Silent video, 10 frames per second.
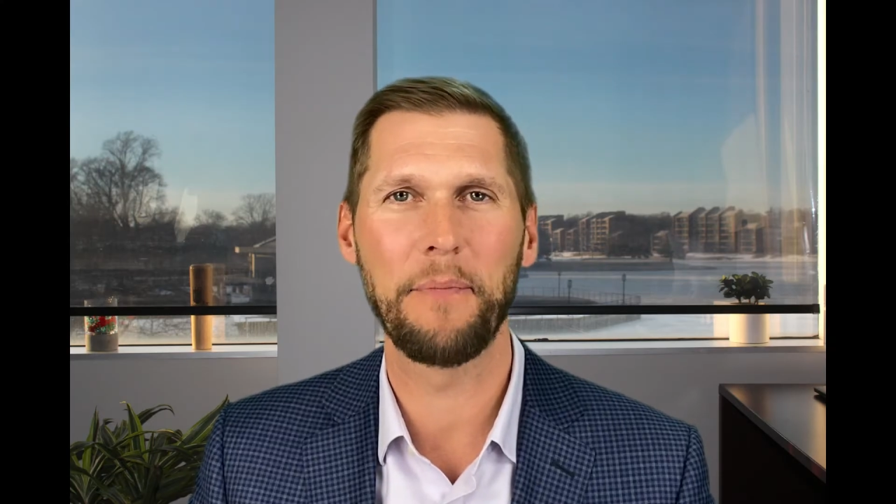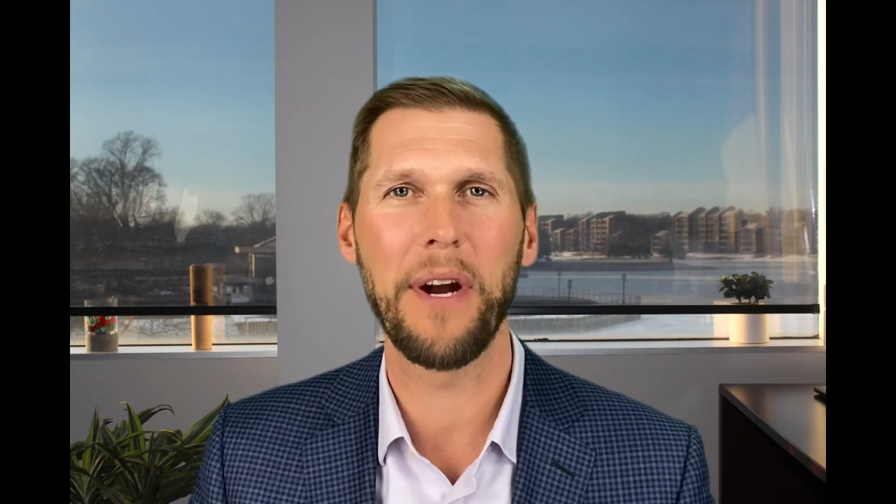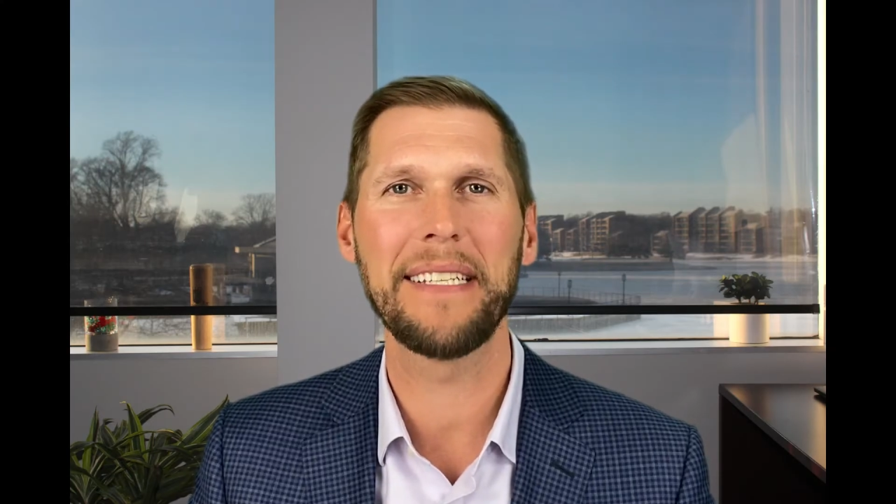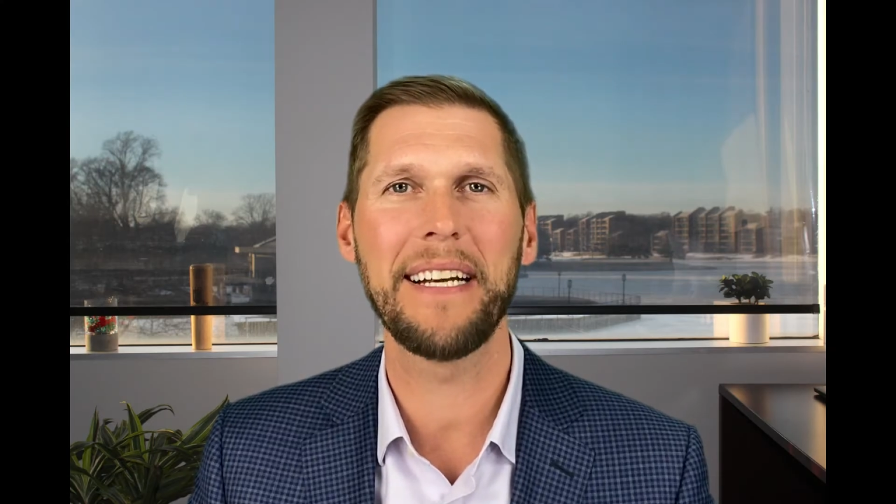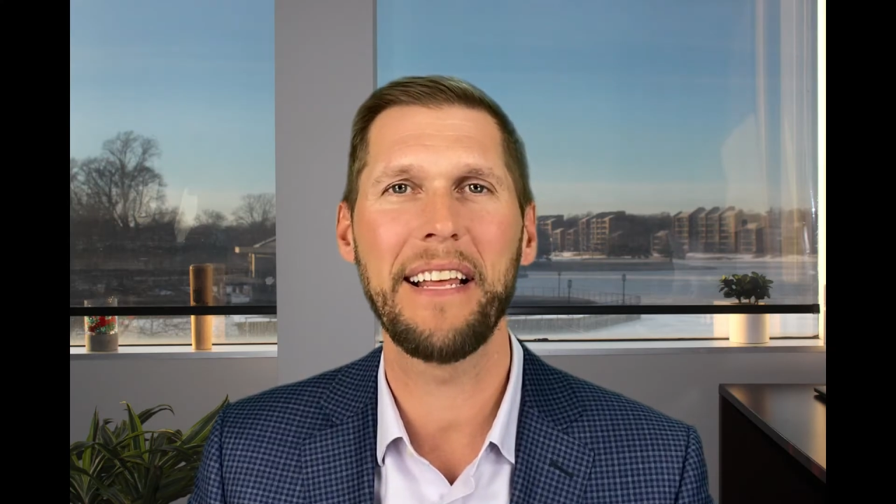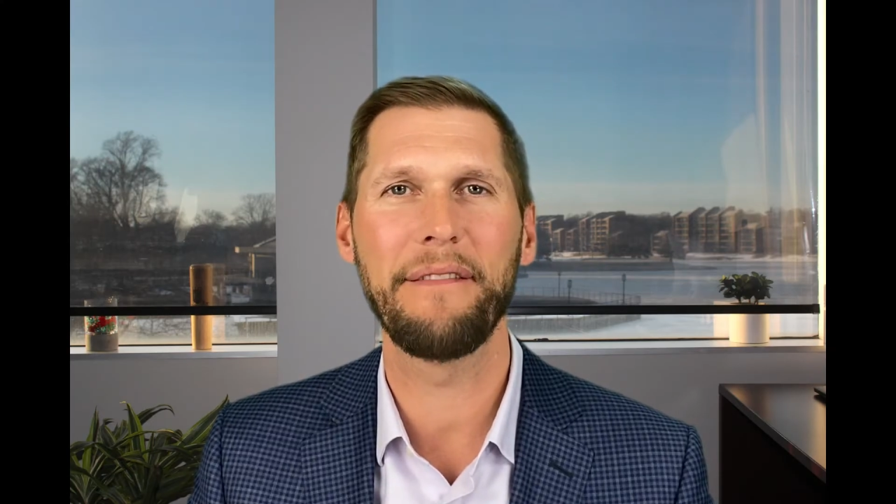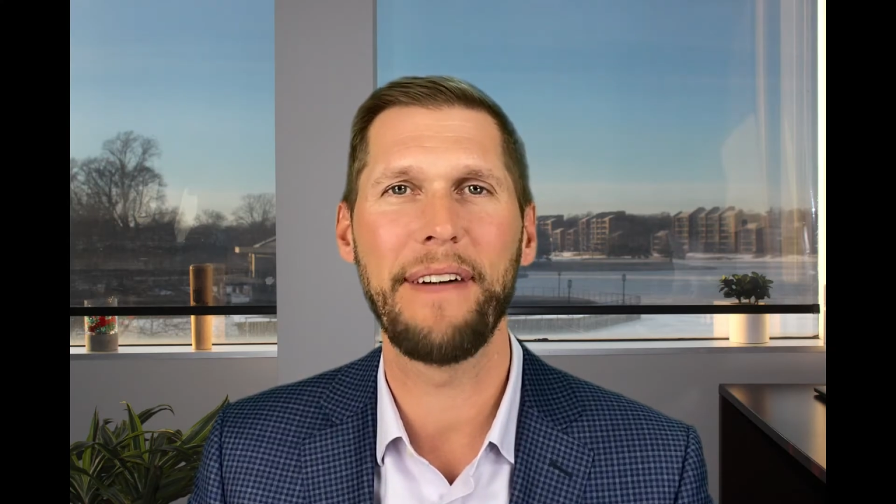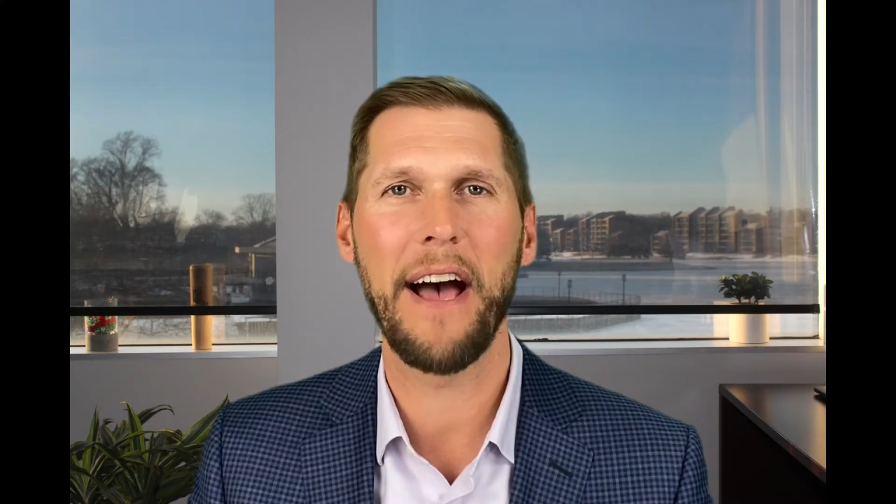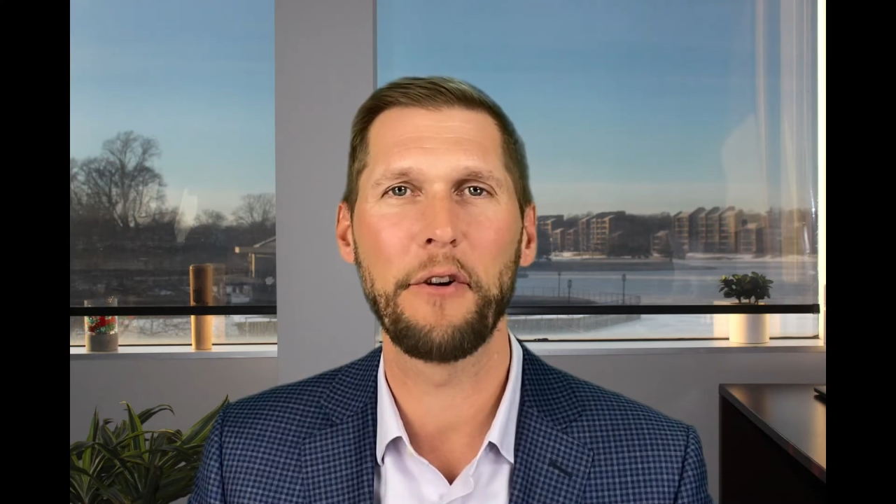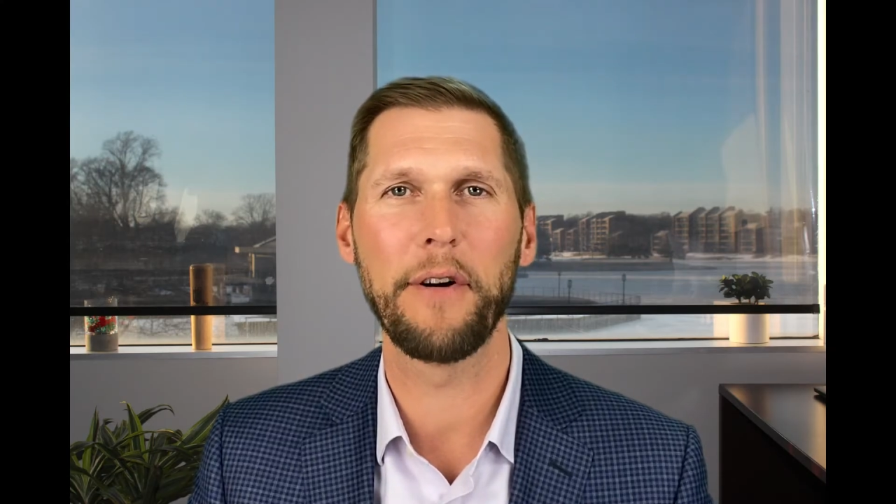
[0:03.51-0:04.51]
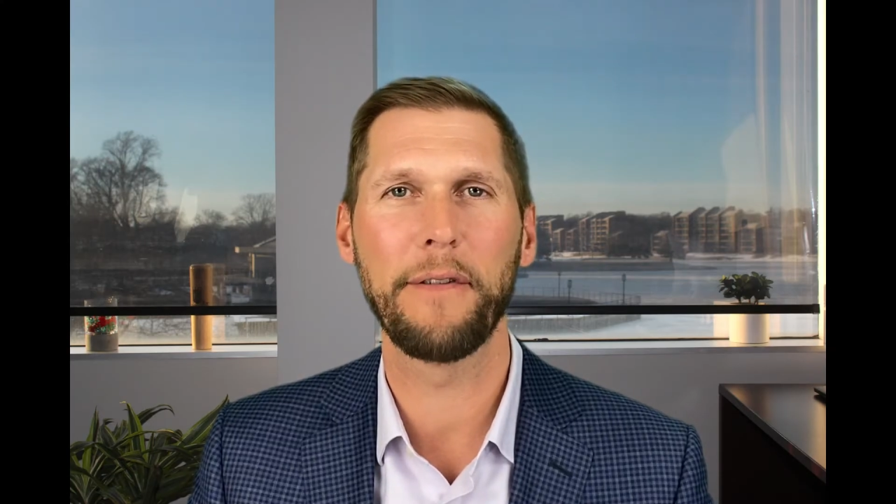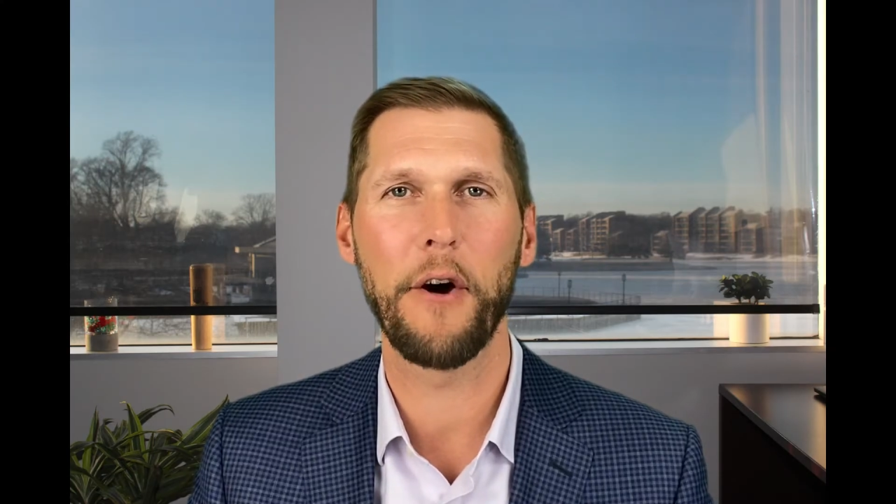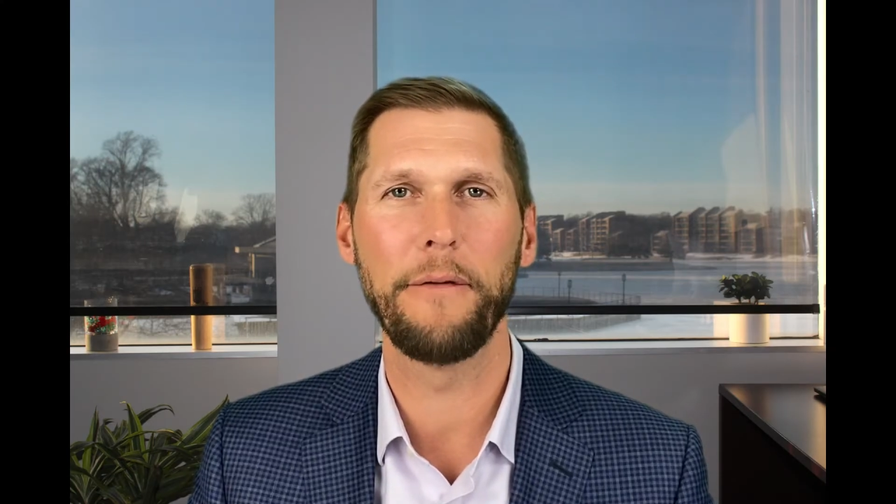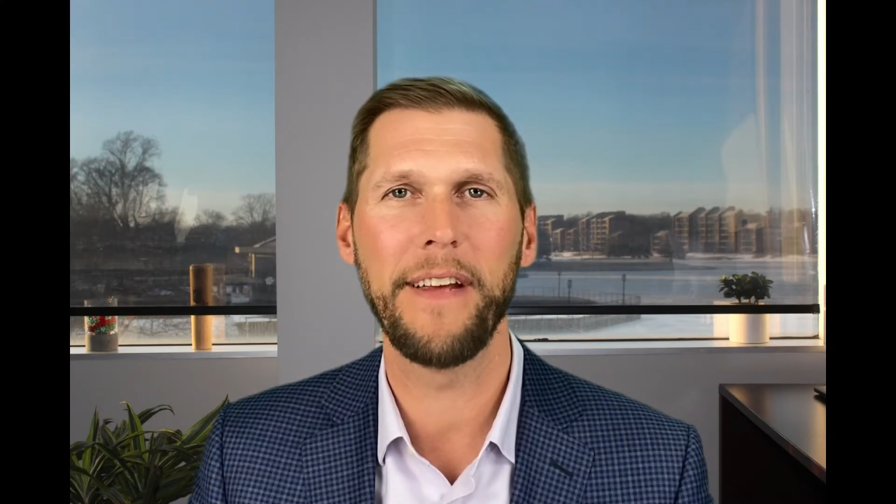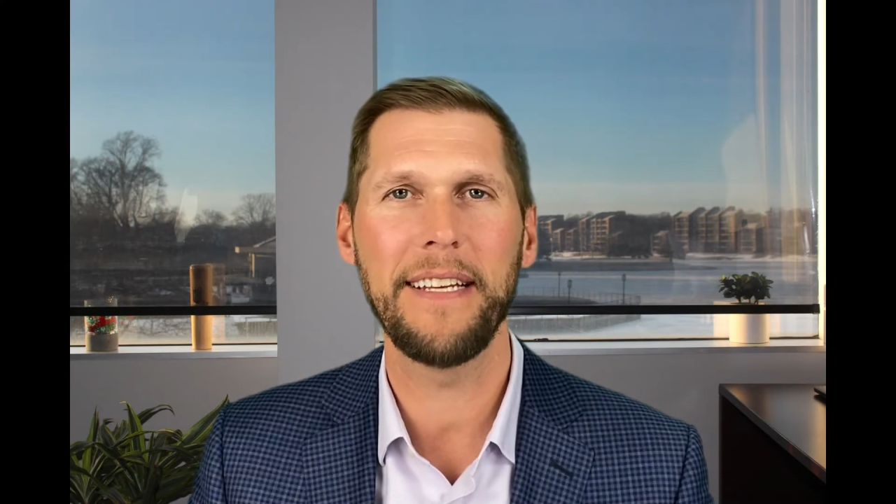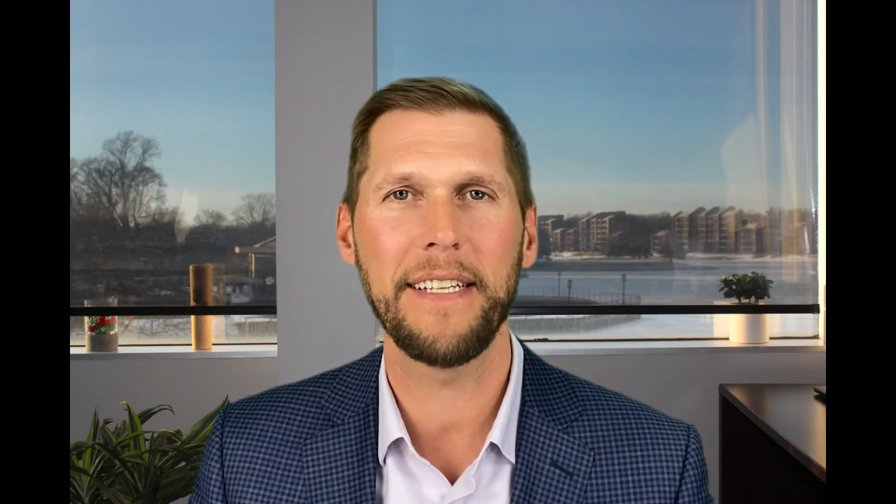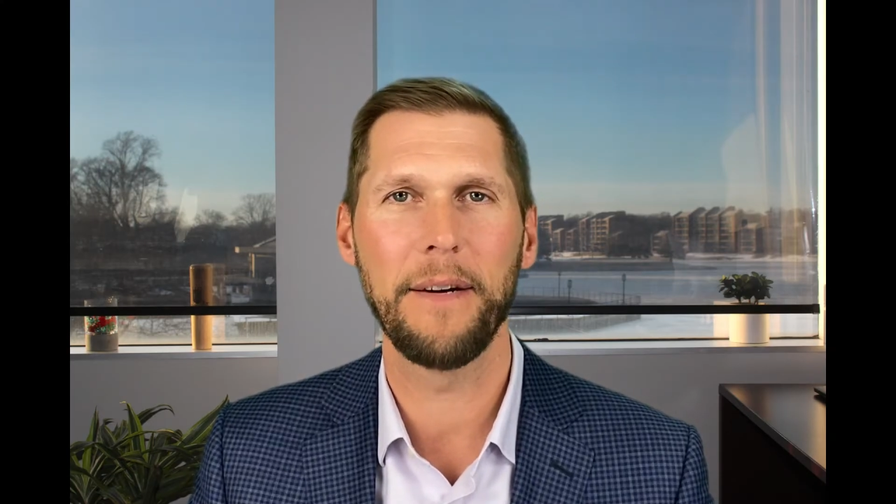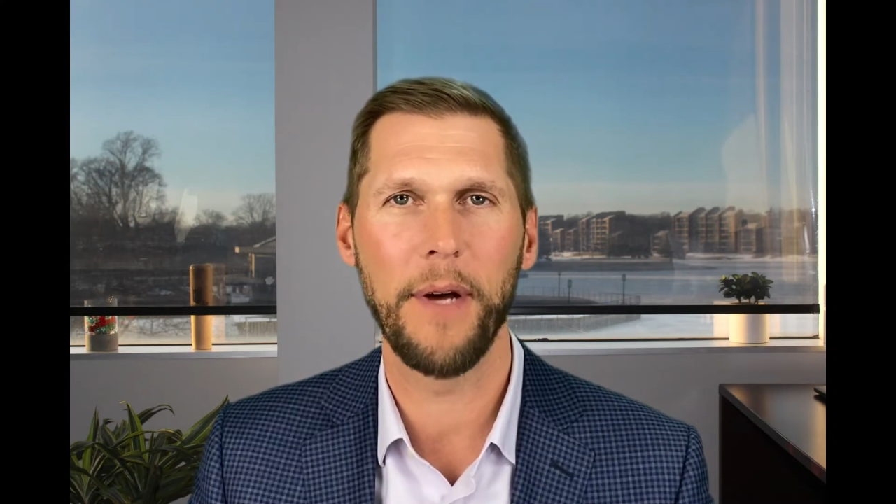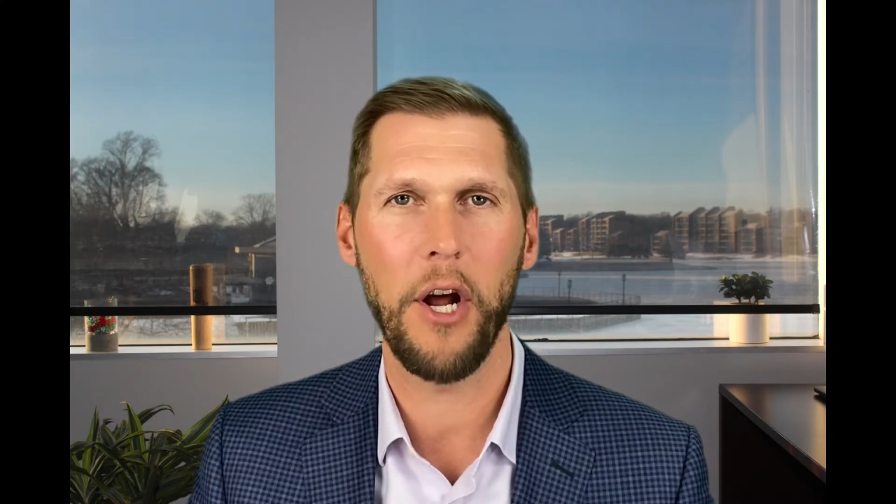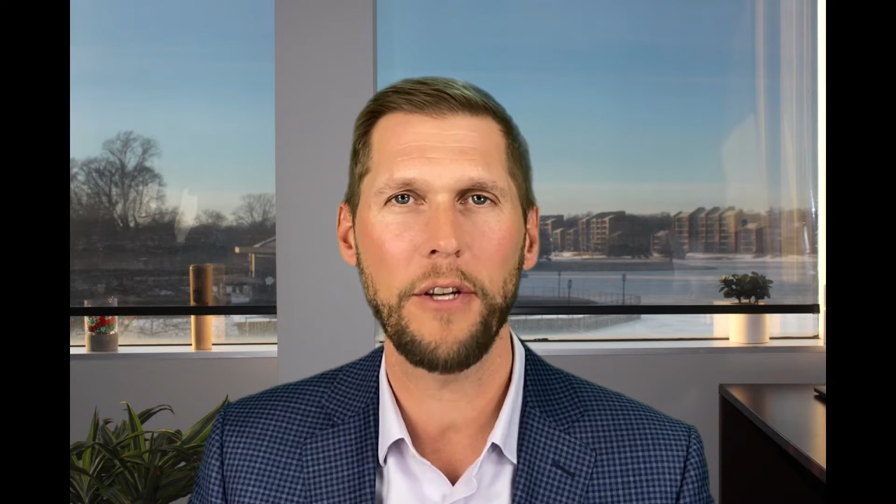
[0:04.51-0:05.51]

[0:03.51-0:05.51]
President and founder of Covisum and